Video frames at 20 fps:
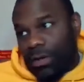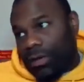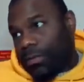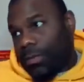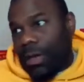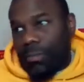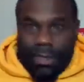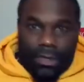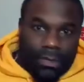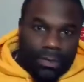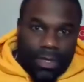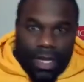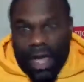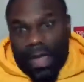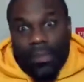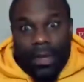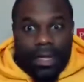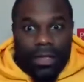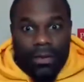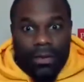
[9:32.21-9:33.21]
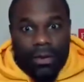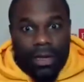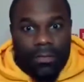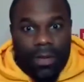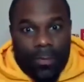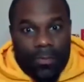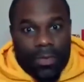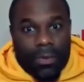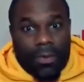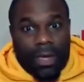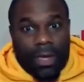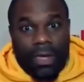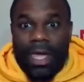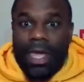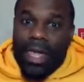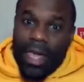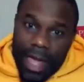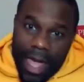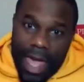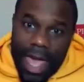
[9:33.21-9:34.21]
I'll be doing comedy, and you'll come up, and you'll be like,
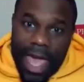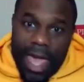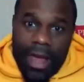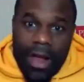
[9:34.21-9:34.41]
hey,